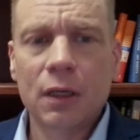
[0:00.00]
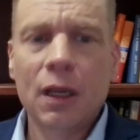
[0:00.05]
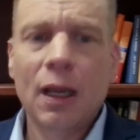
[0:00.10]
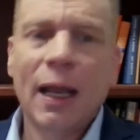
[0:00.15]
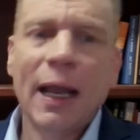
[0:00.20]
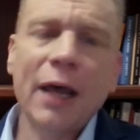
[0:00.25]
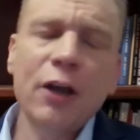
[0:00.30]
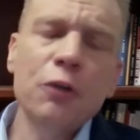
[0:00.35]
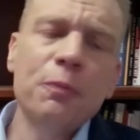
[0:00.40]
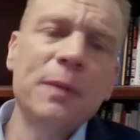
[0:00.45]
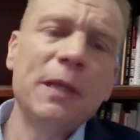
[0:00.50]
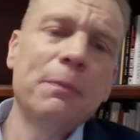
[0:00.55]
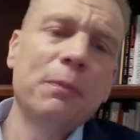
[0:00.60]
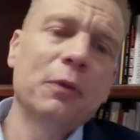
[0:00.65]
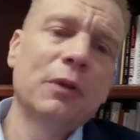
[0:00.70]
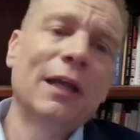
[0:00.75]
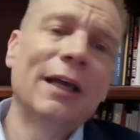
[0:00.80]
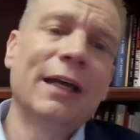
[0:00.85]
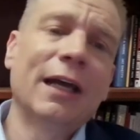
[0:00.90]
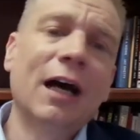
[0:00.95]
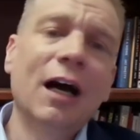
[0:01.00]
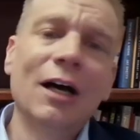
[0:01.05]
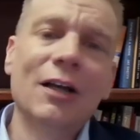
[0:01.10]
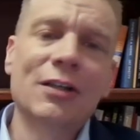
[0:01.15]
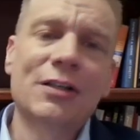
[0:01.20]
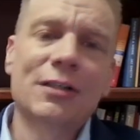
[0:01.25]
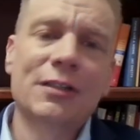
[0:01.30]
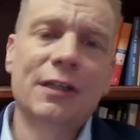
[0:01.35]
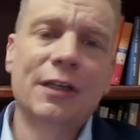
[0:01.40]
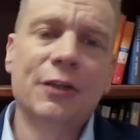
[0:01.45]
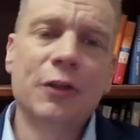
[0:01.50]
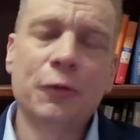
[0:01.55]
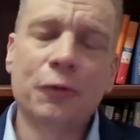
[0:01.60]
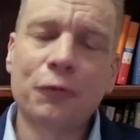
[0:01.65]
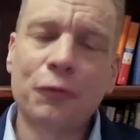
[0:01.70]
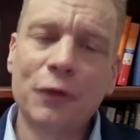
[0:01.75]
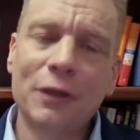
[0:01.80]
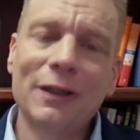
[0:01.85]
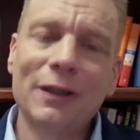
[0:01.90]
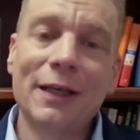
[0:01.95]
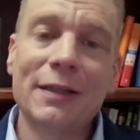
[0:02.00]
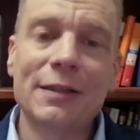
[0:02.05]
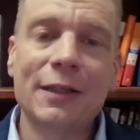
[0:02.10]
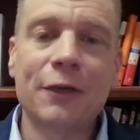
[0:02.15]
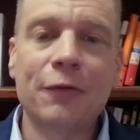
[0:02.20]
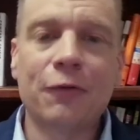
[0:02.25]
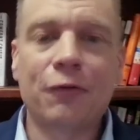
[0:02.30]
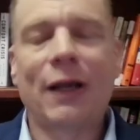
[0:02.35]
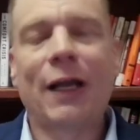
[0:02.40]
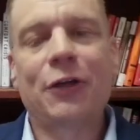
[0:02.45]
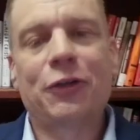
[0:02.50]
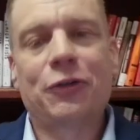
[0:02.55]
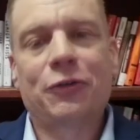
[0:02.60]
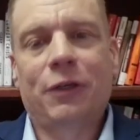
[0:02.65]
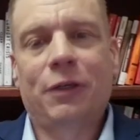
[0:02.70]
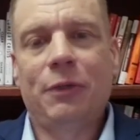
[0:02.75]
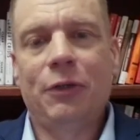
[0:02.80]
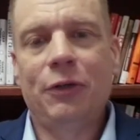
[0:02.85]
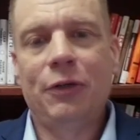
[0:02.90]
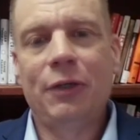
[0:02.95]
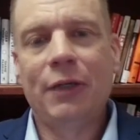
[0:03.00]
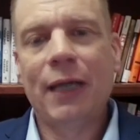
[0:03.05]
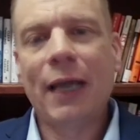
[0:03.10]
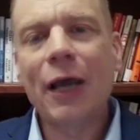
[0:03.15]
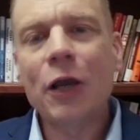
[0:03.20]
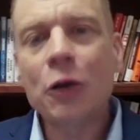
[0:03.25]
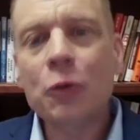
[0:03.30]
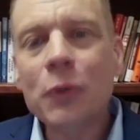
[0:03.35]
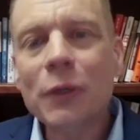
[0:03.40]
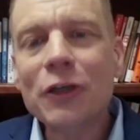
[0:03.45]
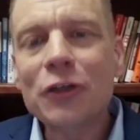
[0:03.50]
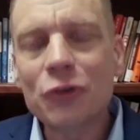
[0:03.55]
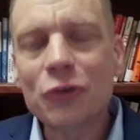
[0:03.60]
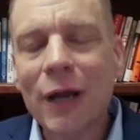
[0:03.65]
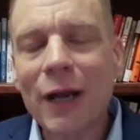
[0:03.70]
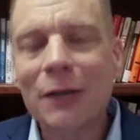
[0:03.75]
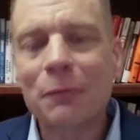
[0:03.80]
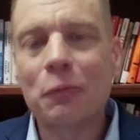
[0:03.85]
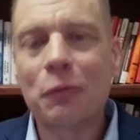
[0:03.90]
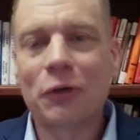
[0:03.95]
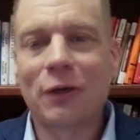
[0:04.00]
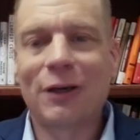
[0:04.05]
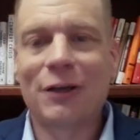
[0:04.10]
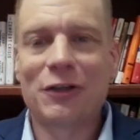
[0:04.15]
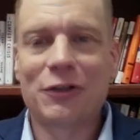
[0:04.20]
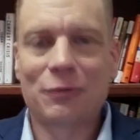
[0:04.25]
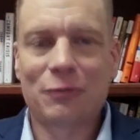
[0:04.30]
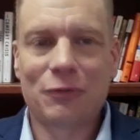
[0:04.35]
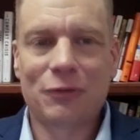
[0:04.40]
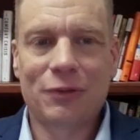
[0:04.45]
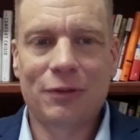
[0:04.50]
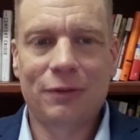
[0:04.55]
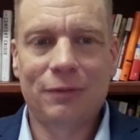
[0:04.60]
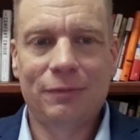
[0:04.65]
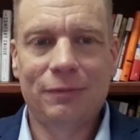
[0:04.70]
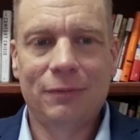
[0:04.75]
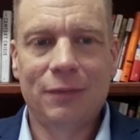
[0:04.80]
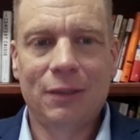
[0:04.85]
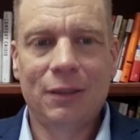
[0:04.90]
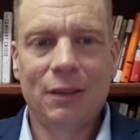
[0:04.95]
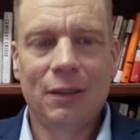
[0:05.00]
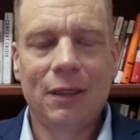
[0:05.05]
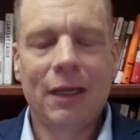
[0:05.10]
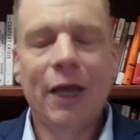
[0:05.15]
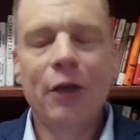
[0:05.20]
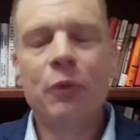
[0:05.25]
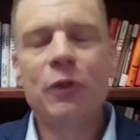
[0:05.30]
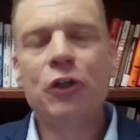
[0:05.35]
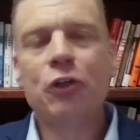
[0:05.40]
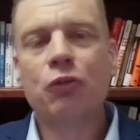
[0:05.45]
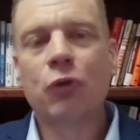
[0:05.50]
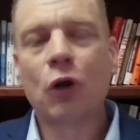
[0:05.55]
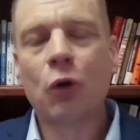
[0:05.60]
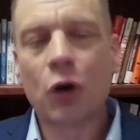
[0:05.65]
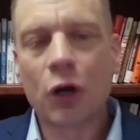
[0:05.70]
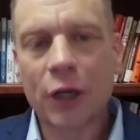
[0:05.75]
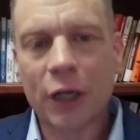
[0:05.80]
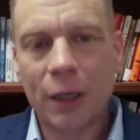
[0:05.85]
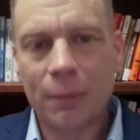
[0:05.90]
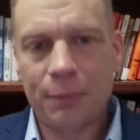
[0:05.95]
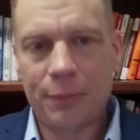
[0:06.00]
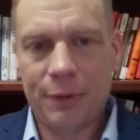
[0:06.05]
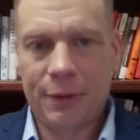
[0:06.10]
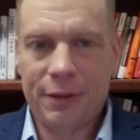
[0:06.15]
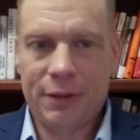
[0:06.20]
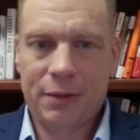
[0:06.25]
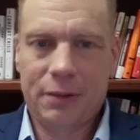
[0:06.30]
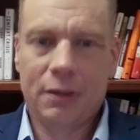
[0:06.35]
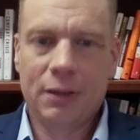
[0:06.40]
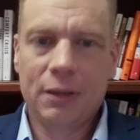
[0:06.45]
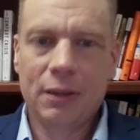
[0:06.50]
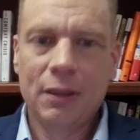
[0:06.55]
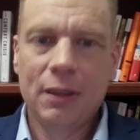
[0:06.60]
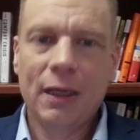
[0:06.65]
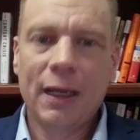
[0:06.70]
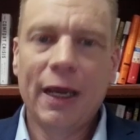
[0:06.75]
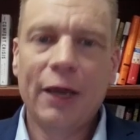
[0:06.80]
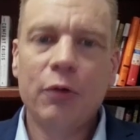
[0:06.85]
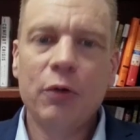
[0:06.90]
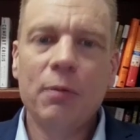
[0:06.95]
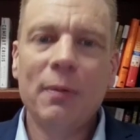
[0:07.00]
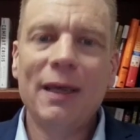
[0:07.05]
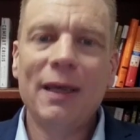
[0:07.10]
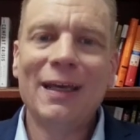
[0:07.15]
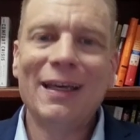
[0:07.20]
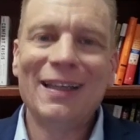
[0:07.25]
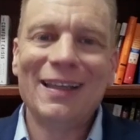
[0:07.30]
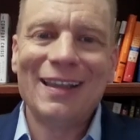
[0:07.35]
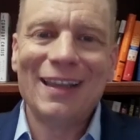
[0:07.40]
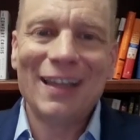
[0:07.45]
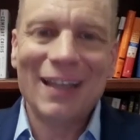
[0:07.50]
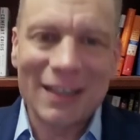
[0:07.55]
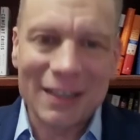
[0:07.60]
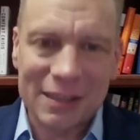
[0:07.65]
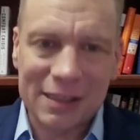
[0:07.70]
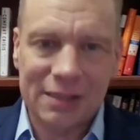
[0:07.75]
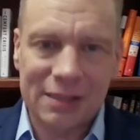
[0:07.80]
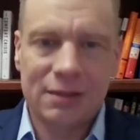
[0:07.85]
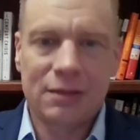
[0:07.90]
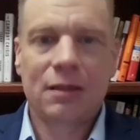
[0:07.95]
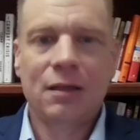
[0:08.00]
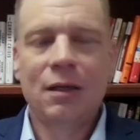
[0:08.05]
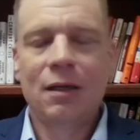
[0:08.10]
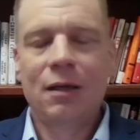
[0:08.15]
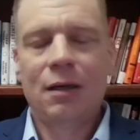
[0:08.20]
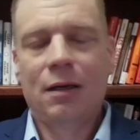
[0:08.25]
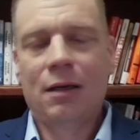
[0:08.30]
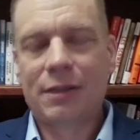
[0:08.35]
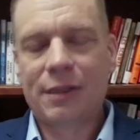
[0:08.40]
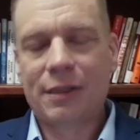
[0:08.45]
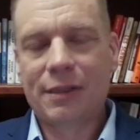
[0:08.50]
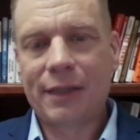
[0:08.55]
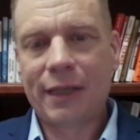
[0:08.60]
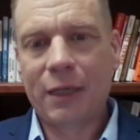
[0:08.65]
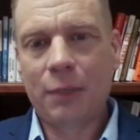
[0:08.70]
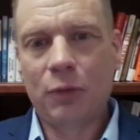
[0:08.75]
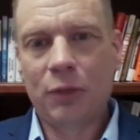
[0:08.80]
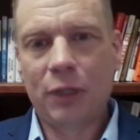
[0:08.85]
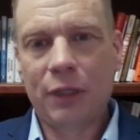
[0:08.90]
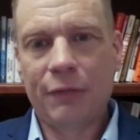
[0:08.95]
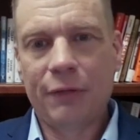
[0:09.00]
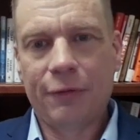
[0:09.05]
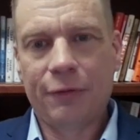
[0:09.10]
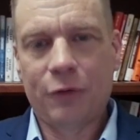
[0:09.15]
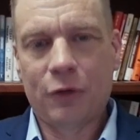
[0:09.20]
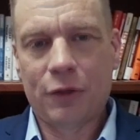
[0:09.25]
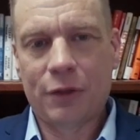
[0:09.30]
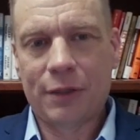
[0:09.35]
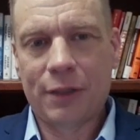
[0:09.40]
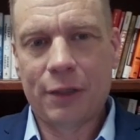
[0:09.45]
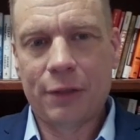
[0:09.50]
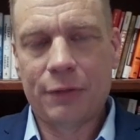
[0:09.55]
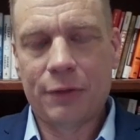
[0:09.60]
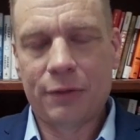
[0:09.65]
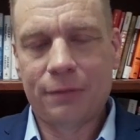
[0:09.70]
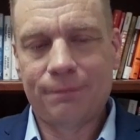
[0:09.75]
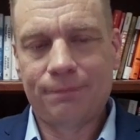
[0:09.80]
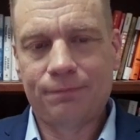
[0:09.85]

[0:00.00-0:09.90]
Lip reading: How do people like us in the freelance and fractional community, how do we attract more customers? How do we grow our companies? How do we make this a sustainable living for ourselves?